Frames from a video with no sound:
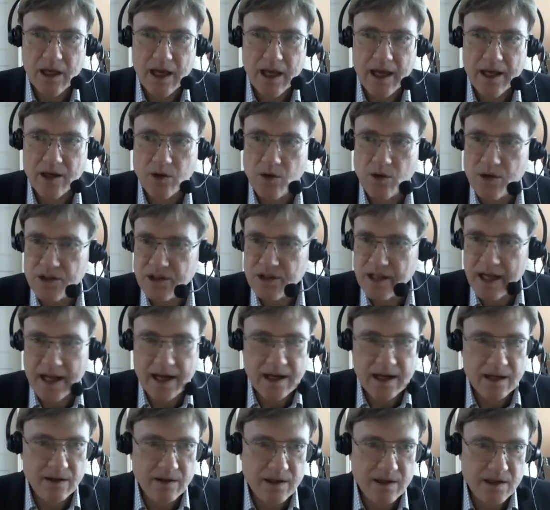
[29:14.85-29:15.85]
And of course,
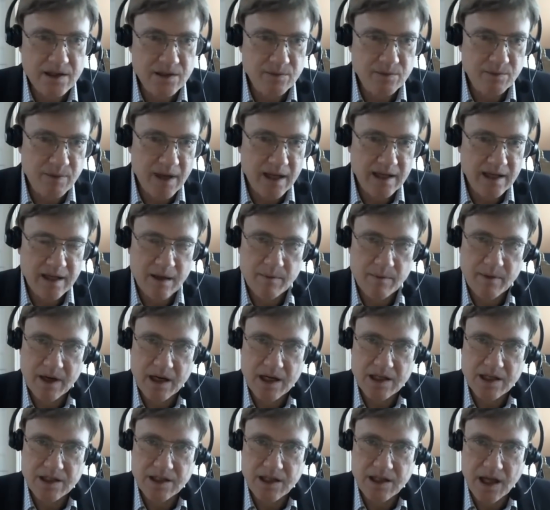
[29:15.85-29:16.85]
this
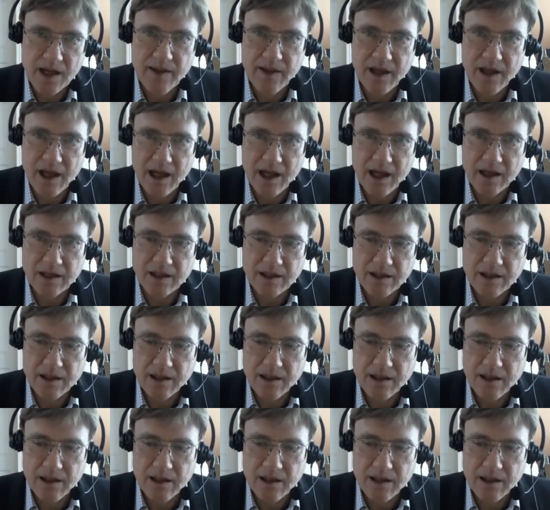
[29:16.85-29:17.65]
pandemic has done that.